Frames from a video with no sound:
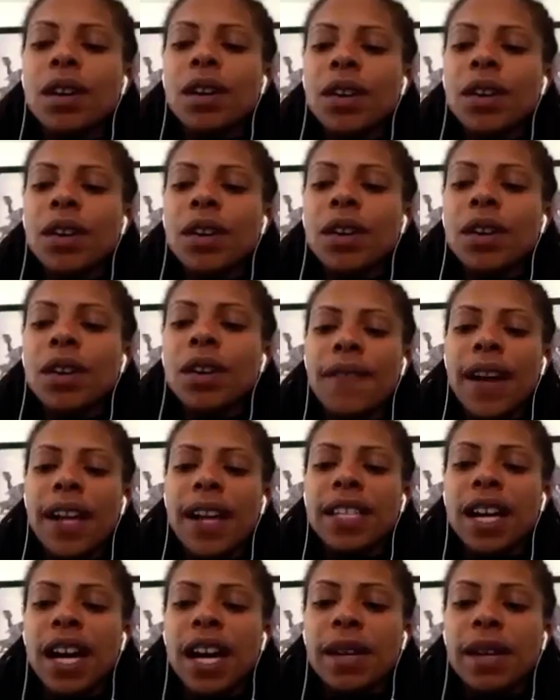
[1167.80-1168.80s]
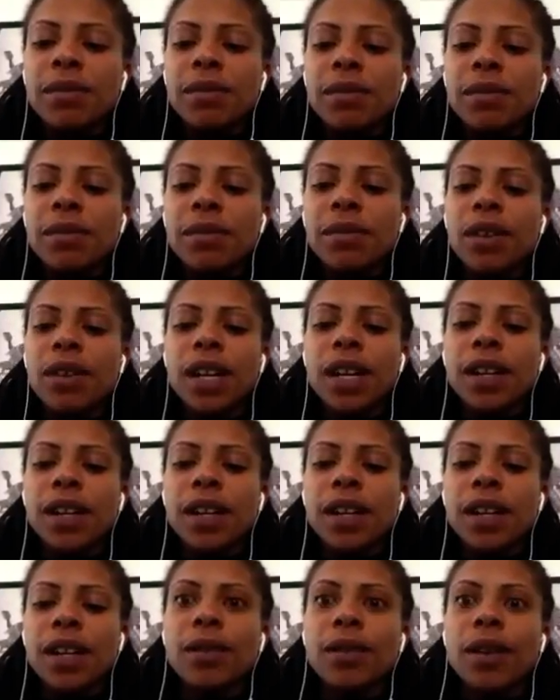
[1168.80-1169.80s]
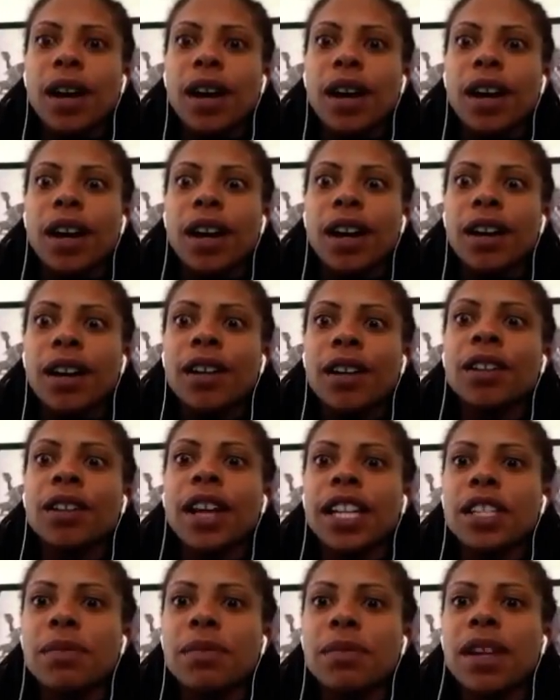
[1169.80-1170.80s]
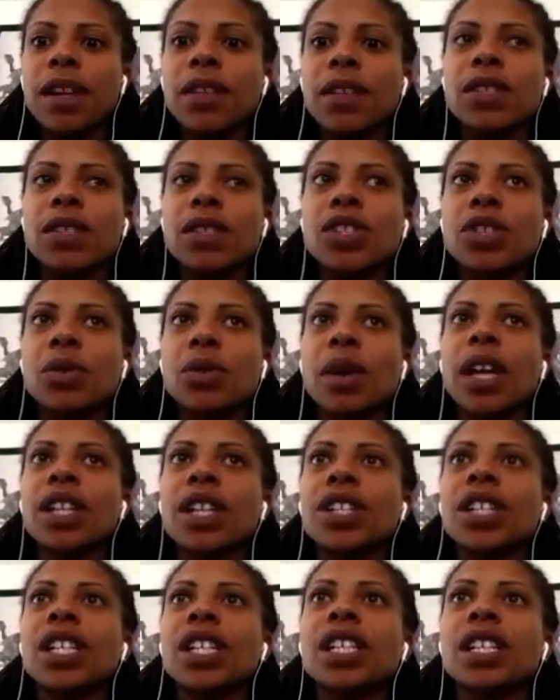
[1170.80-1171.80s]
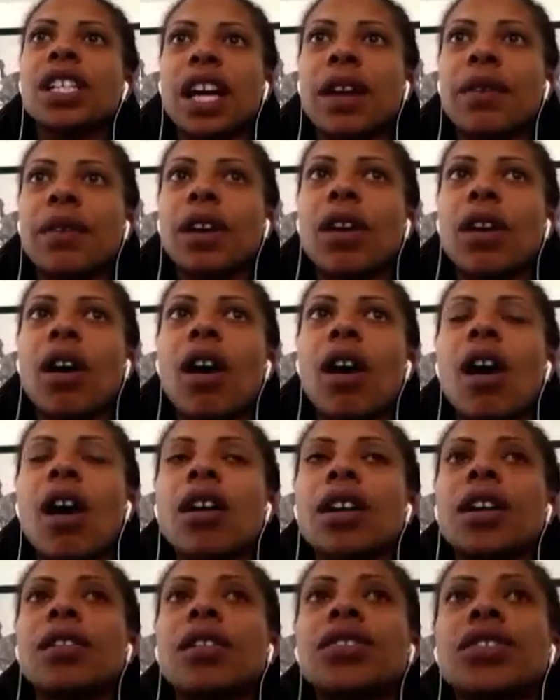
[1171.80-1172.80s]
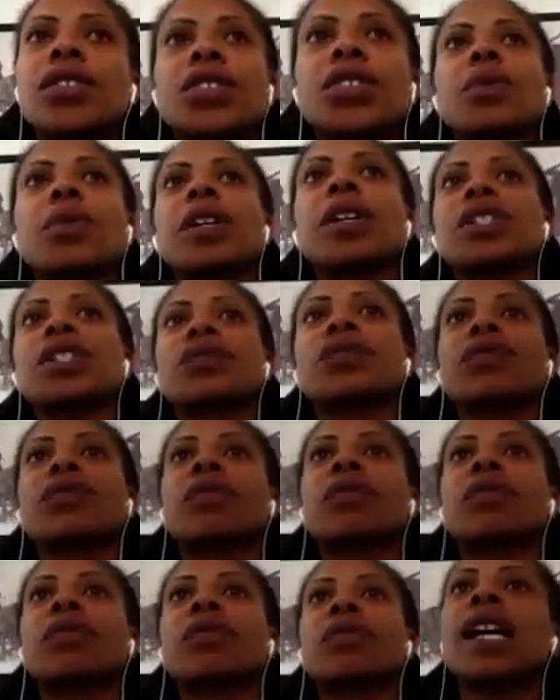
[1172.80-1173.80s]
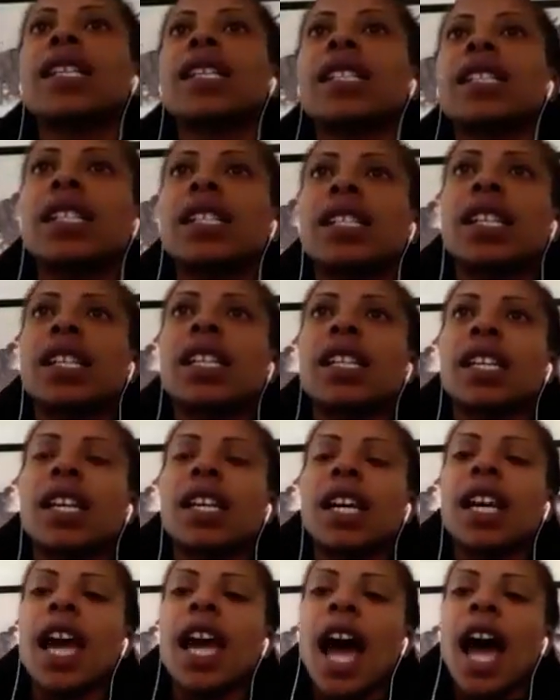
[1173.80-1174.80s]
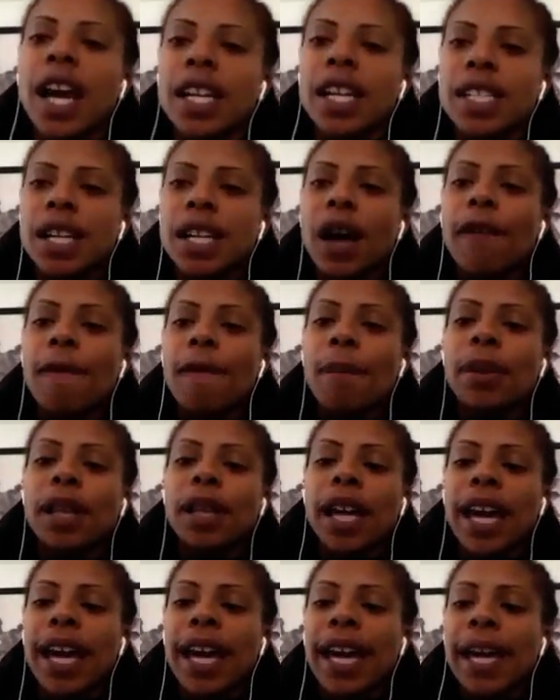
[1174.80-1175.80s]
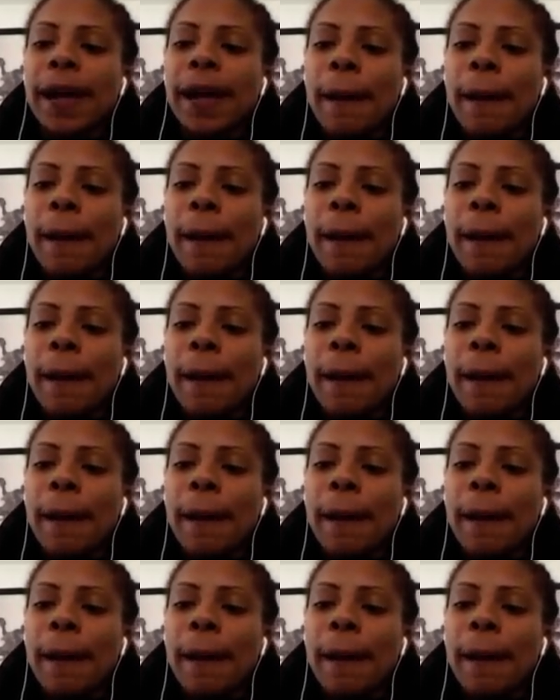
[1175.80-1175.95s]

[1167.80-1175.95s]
tough at times, I don't like to be in those situations. I recall, a situation from last season, had a tough play,